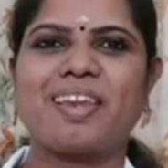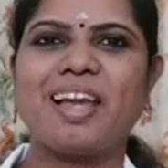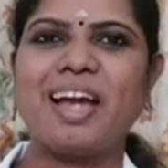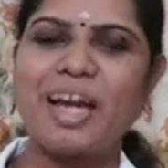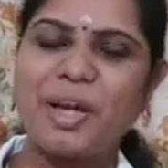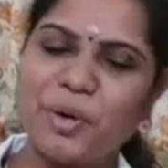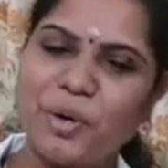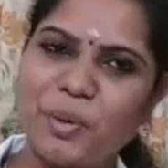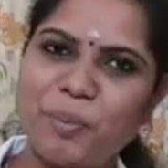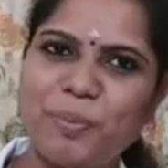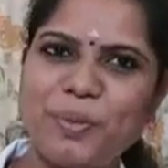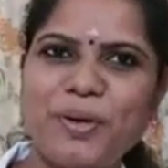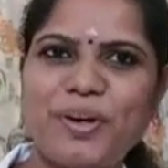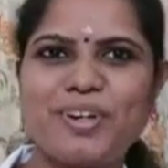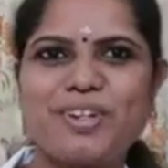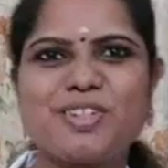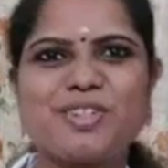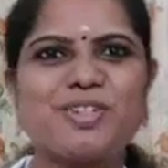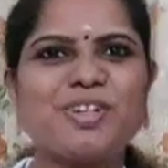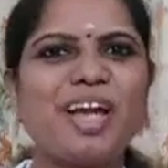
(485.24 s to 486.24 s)
I hope you
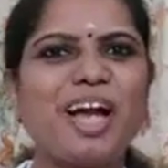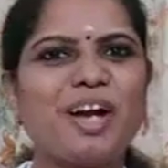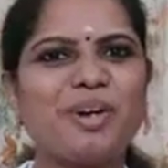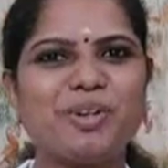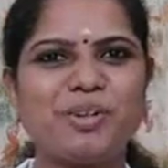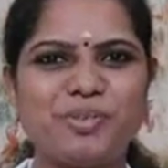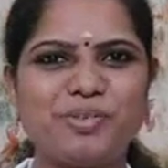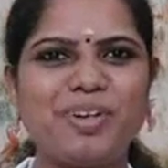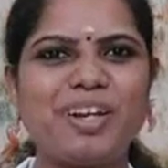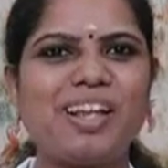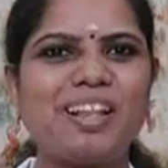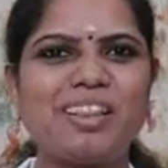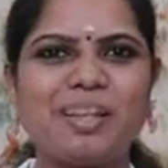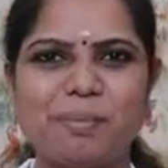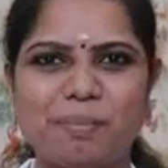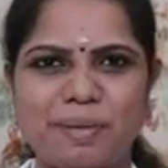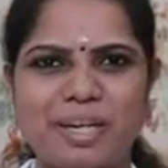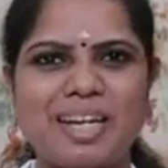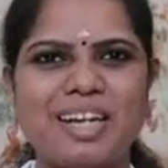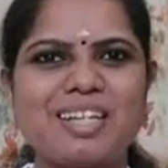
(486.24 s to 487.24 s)
understood how to fill in the
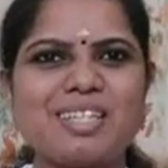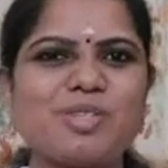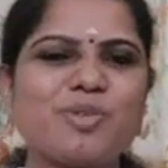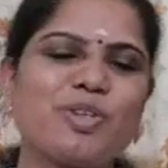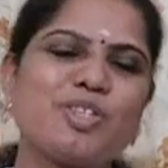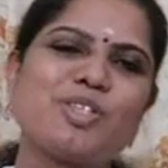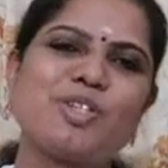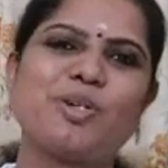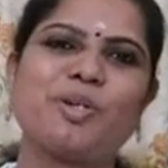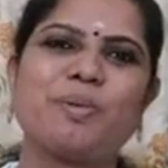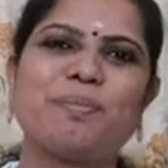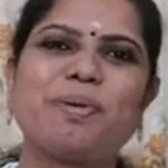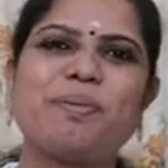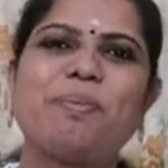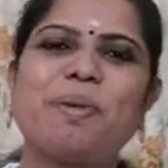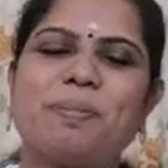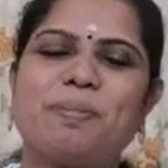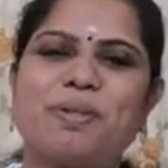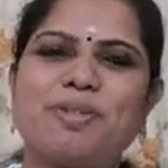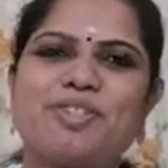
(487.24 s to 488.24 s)
blanks with suitable
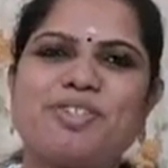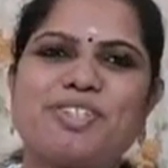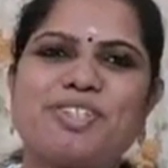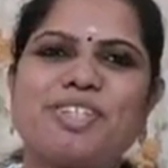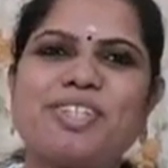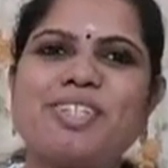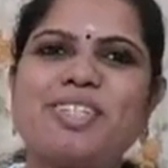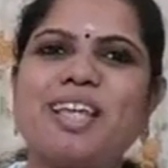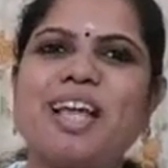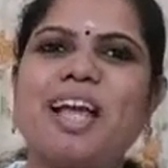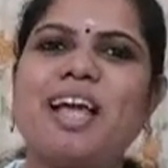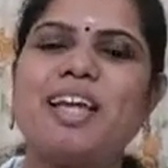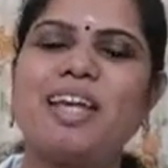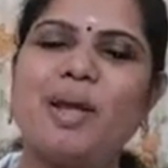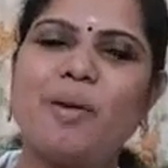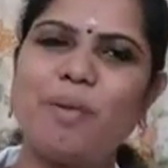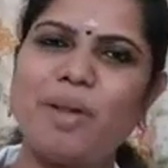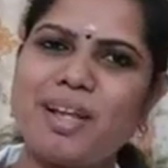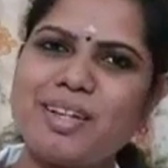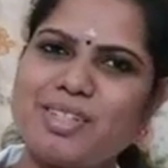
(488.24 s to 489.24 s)
prepositions.
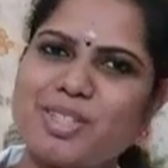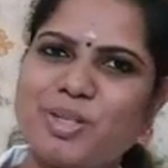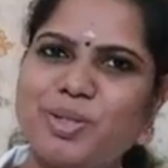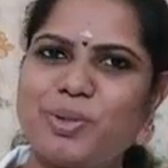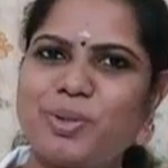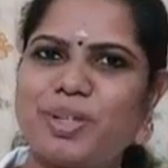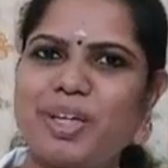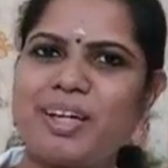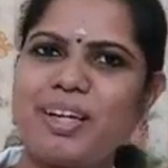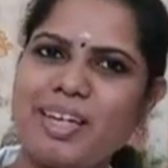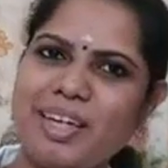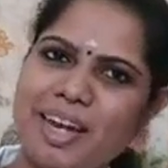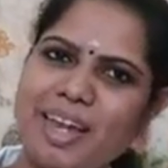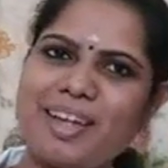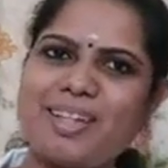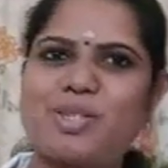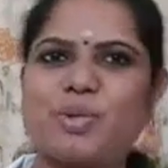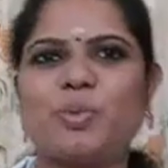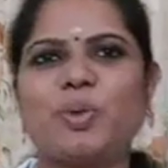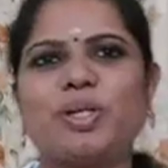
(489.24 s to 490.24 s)
Now let's do the
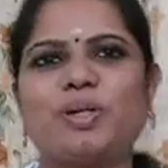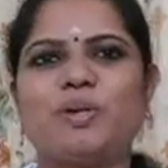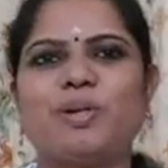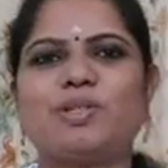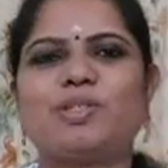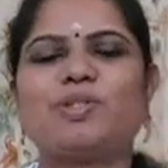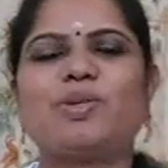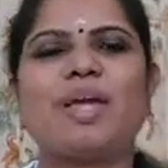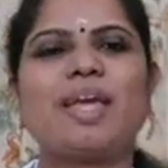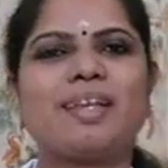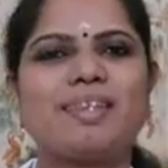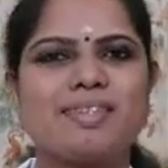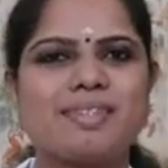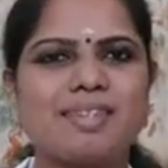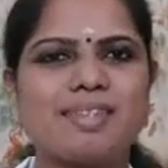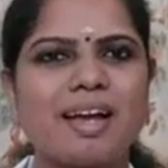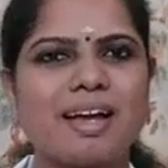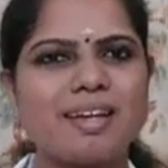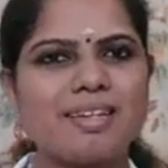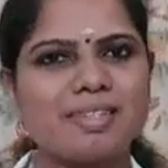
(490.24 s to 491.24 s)
next one also,
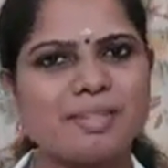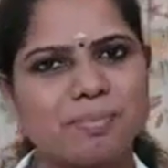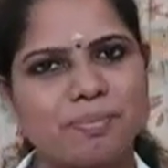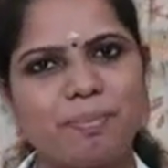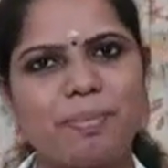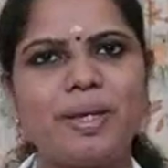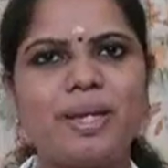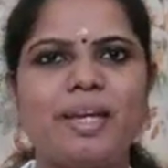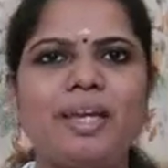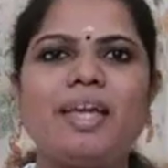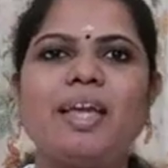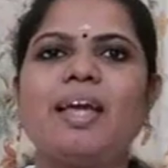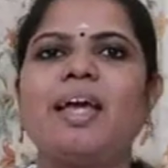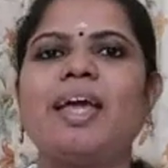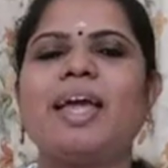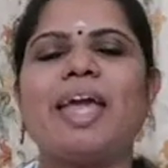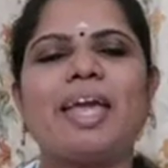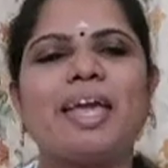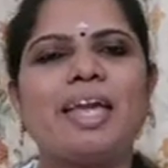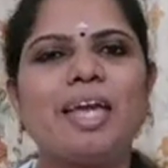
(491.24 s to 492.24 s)
exercise B.
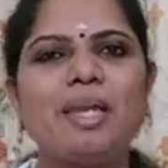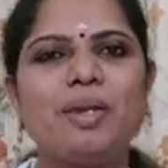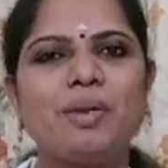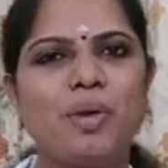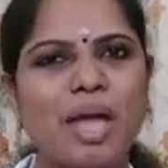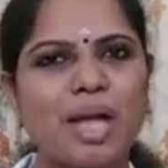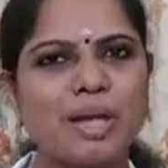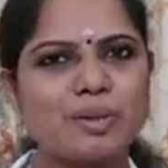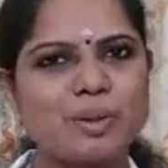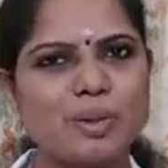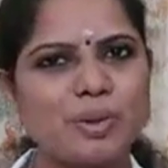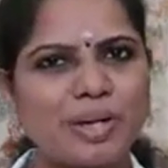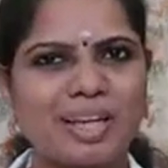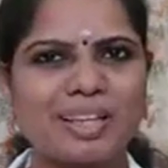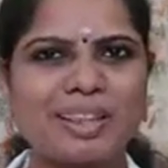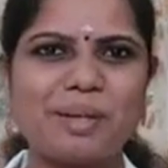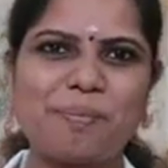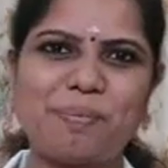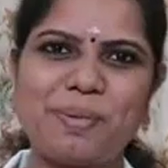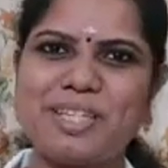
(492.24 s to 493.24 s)
Again, you have to look
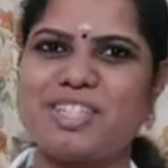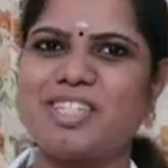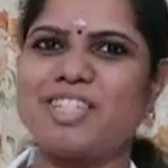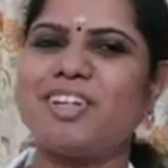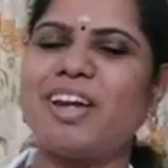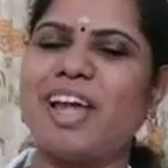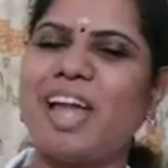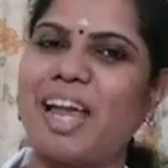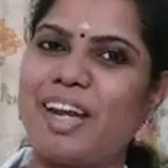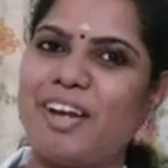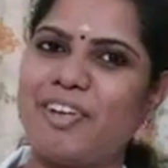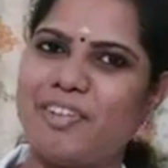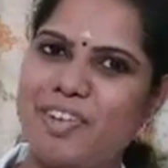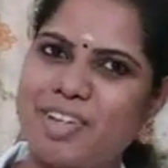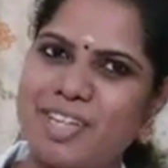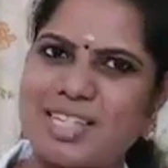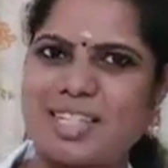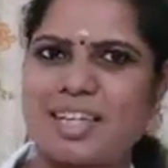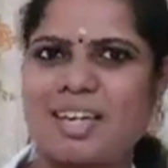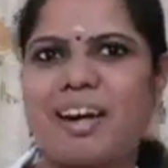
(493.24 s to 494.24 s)
at the picture and
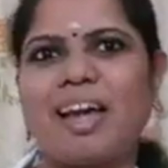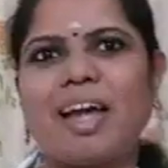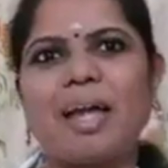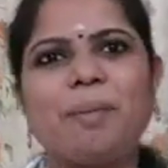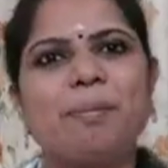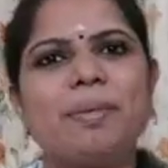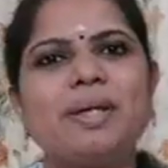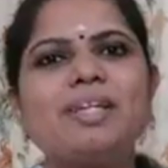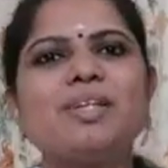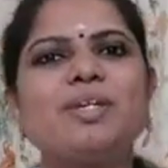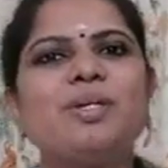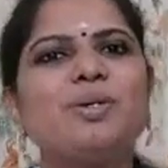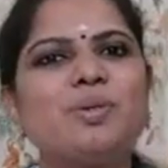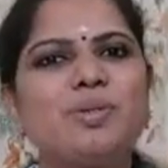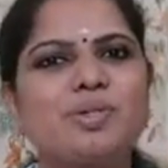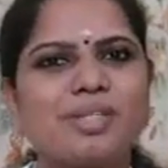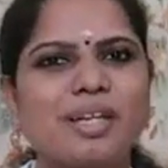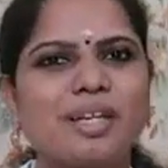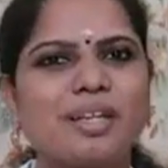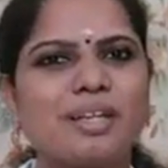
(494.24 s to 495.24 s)
describe it
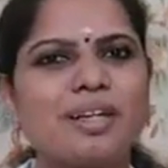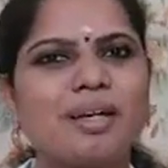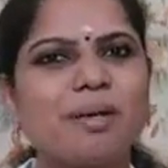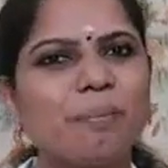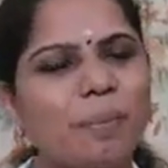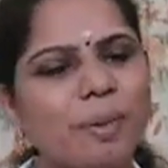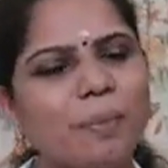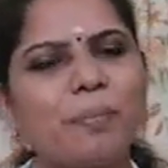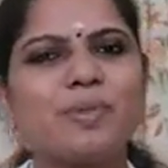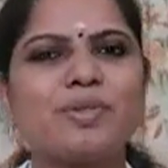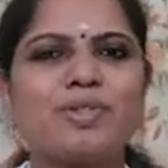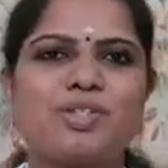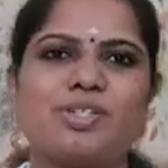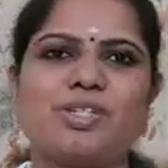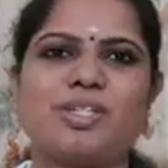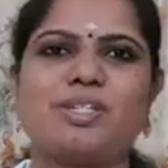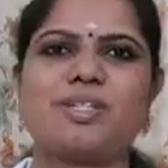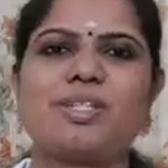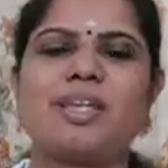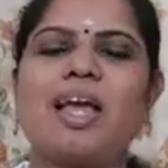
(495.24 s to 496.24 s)
using the
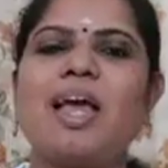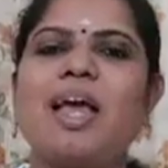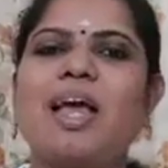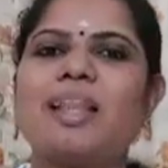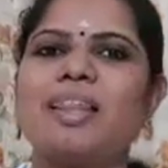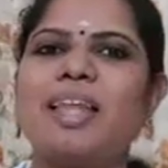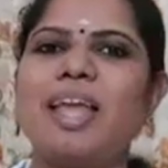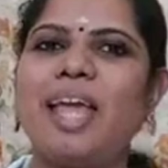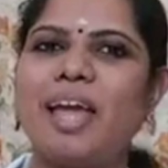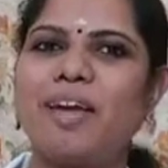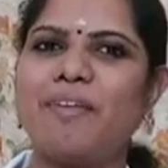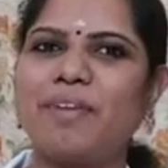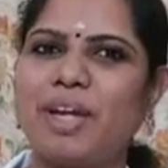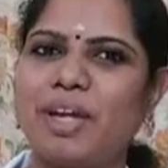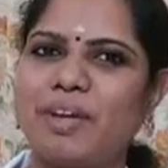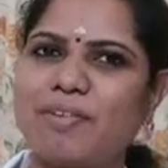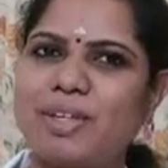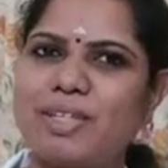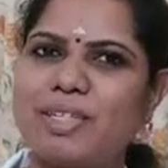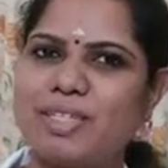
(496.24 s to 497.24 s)
prepositions. They have
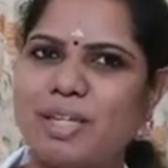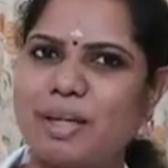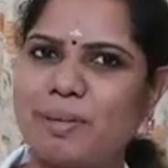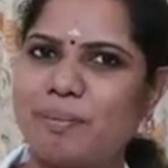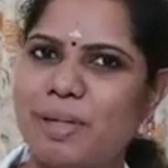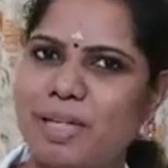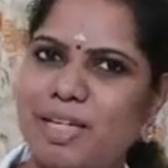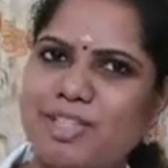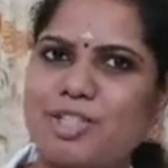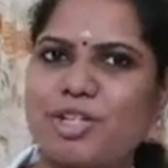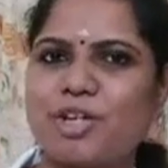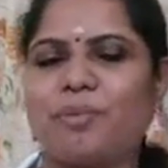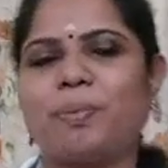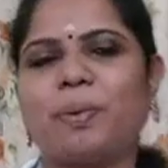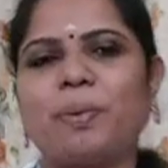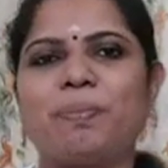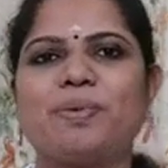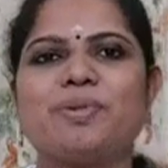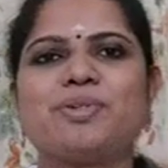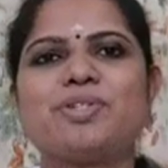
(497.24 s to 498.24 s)
given some list of
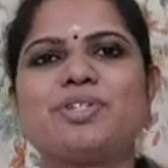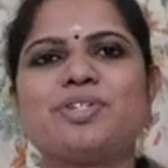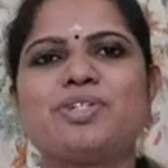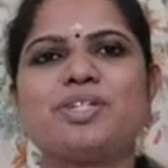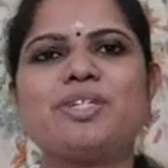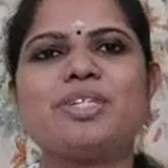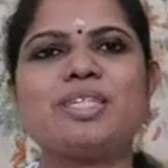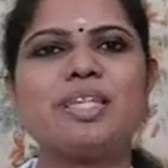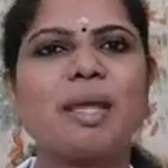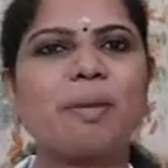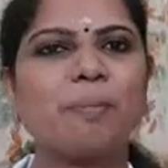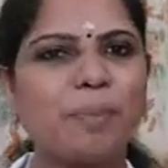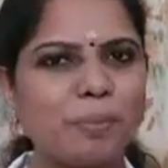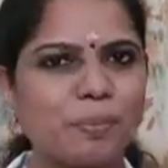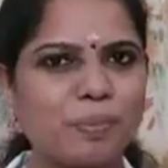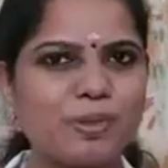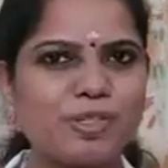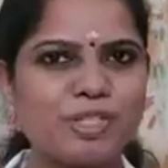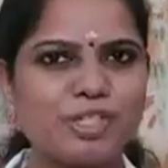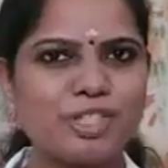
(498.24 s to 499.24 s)
prepositions, a
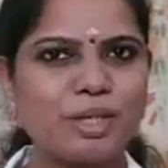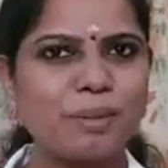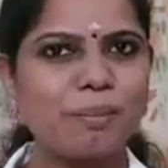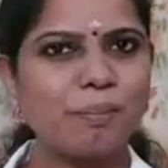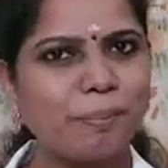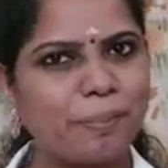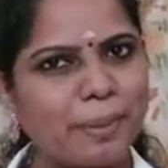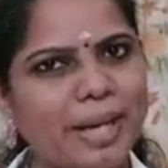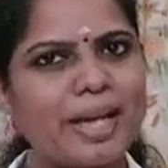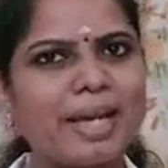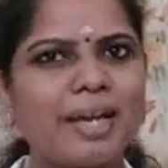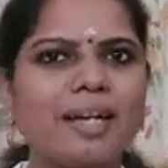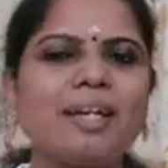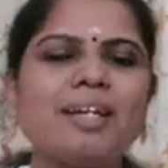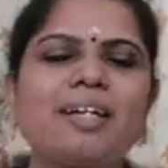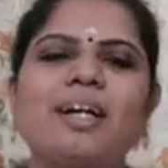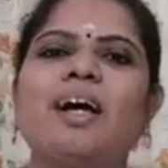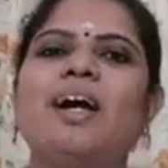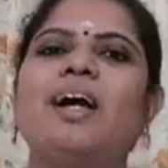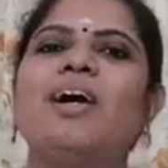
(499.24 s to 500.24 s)
preposition
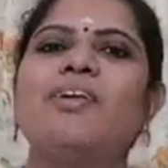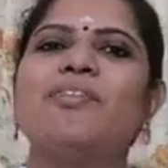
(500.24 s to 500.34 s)
bank.